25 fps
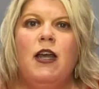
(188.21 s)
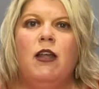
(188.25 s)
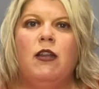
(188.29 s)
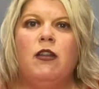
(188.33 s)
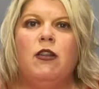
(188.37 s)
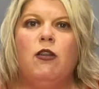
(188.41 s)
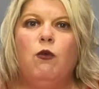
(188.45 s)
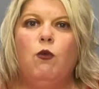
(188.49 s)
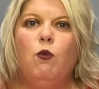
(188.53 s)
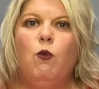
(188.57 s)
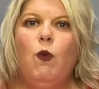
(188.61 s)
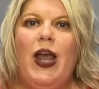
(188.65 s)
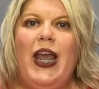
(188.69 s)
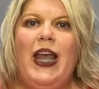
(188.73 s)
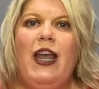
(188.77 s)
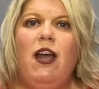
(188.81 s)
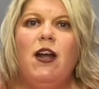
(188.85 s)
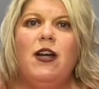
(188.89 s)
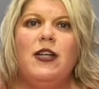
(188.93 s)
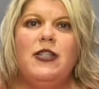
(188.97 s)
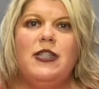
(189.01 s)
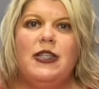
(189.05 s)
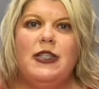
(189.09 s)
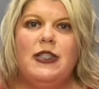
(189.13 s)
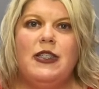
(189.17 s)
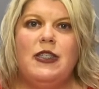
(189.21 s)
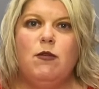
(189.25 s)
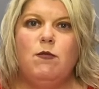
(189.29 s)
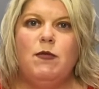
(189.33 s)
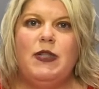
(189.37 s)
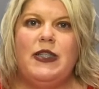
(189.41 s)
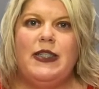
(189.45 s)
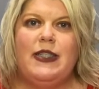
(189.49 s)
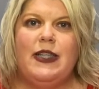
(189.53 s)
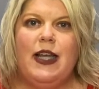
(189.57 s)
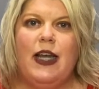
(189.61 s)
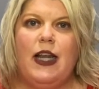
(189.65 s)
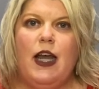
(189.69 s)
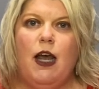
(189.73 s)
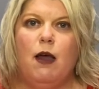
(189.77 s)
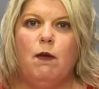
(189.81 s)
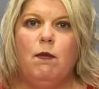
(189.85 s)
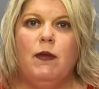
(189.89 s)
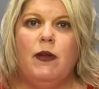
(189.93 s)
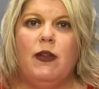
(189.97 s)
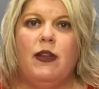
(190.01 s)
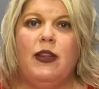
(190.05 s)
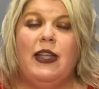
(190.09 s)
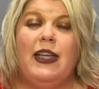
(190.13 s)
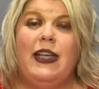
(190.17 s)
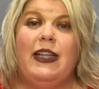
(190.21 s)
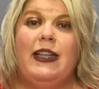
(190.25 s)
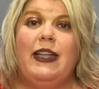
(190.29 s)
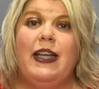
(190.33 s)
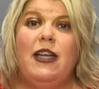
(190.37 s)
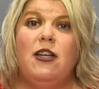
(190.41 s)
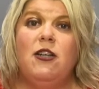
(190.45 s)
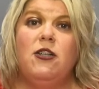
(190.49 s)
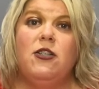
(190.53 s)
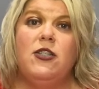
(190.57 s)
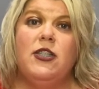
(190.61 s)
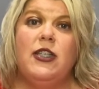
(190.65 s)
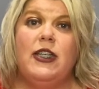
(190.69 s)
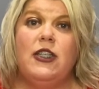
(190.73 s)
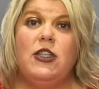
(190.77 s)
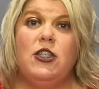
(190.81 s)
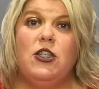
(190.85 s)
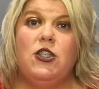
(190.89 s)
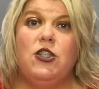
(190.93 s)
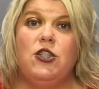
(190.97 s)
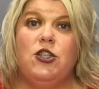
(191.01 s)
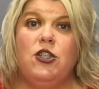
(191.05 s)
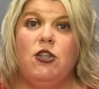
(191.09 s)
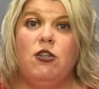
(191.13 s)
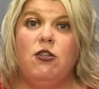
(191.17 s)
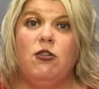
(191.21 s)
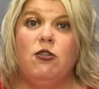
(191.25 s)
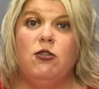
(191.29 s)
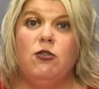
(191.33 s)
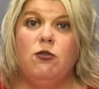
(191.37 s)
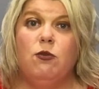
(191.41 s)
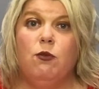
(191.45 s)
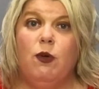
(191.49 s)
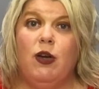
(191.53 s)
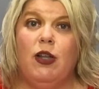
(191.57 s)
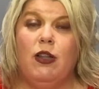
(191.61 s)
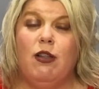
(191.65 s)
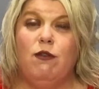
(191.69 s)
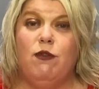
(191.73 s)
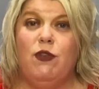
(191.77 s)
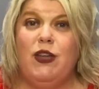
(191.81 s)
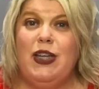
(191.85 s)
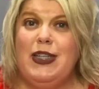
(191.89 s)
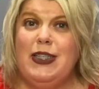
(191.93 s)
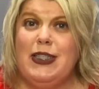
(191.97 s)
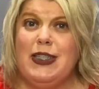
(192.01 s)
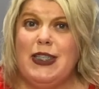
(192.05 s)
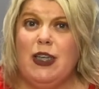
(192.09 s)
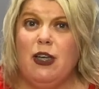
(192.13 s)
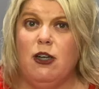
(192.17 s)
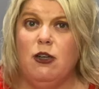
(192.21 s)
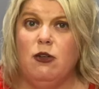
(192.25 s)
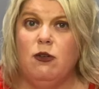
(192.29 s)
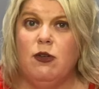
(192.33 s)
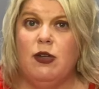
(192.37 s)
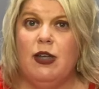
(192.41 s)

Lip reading: The way our system is set up, the lenders get to choose where the fees go.